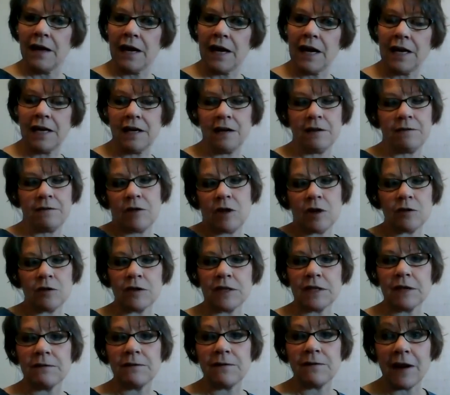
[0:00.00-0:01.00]
And if
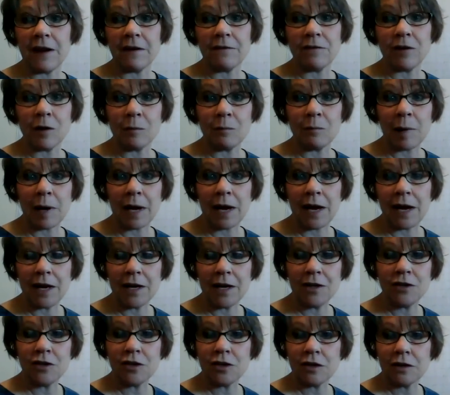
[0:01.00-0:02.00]
there's a favorite
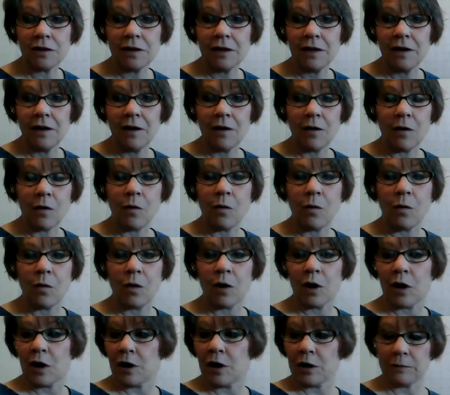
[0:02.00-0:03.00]
page
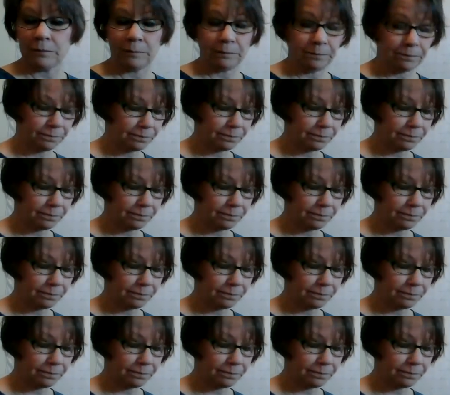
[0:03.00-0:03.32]
or